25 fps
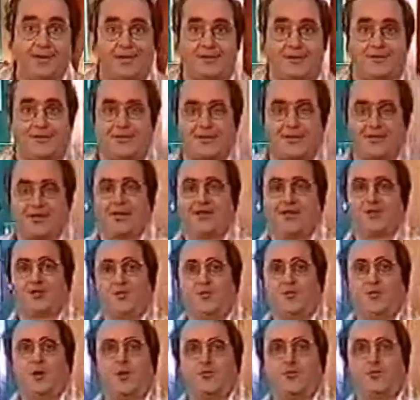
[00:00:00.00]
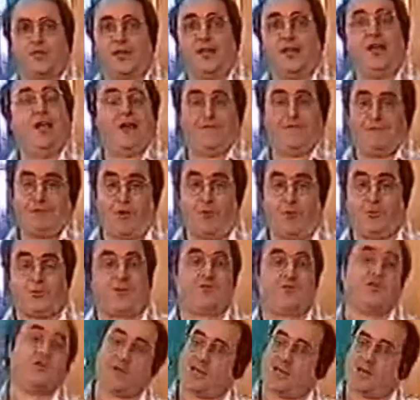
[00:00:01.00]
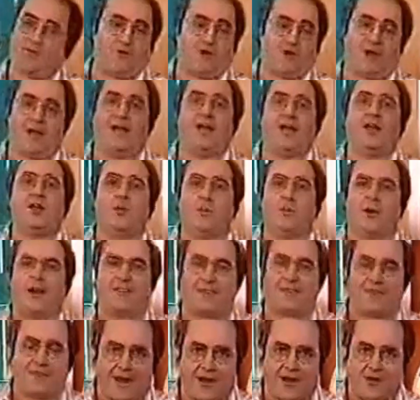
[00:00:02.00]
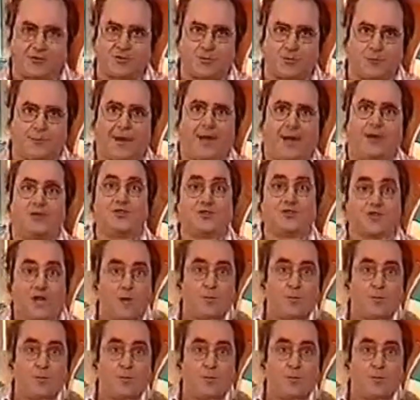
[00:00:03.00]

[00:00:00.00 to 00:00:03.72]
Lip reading: That's the thing, you get two goes at it. Informative, you get it right, you win £1,000.